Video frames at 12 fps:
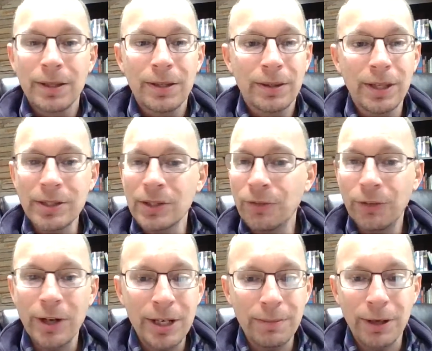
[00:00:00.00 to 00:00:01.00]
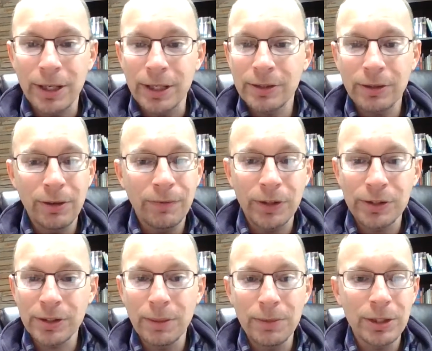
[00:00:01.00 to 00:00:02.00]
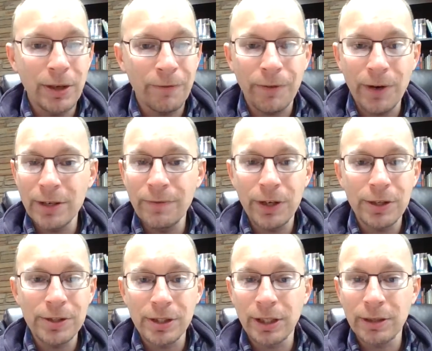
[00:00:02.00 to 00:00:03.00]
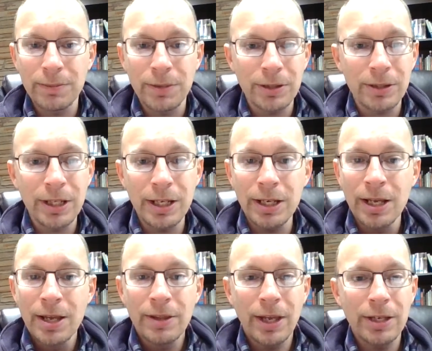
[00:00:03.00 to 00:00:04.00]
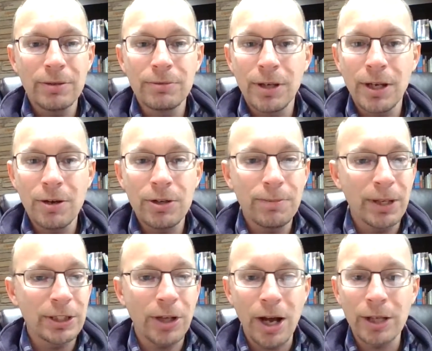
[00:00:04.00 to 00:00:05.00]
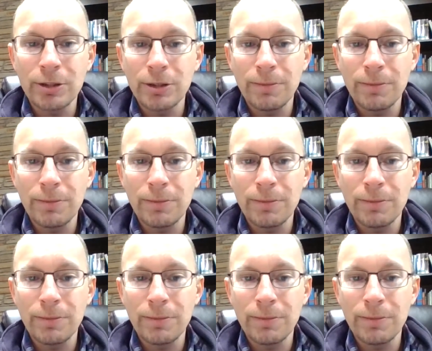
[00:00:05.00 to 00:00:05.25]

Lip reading: This is for anybody. So if there's someone, a friend of yours in the community that you know, you've been talking to